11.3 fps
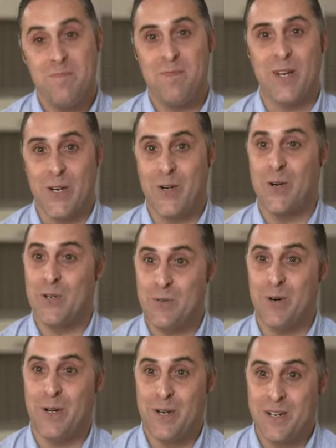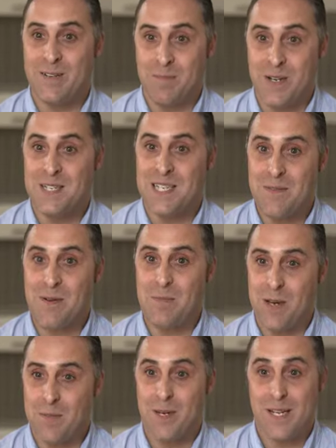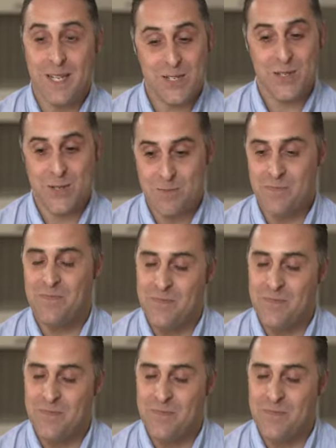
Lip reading: make it across the water and big time in the Premier League. So